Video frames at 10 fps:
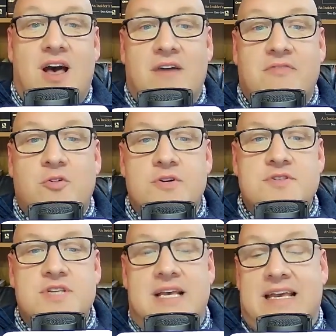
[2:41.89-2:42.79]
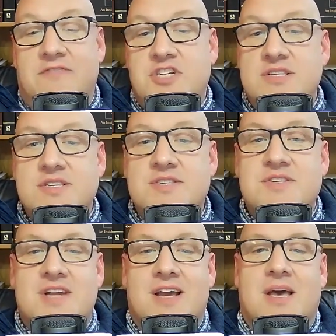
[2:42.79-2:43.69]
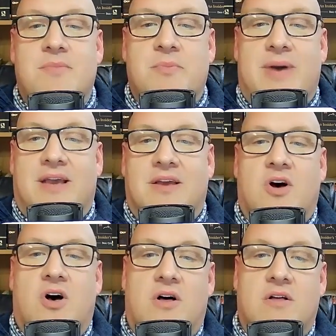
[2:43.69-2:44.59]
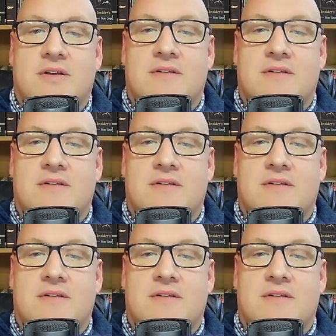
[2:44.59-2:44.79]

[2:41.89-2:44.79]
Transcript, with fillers: Of course, if Jesus is not coming back at all,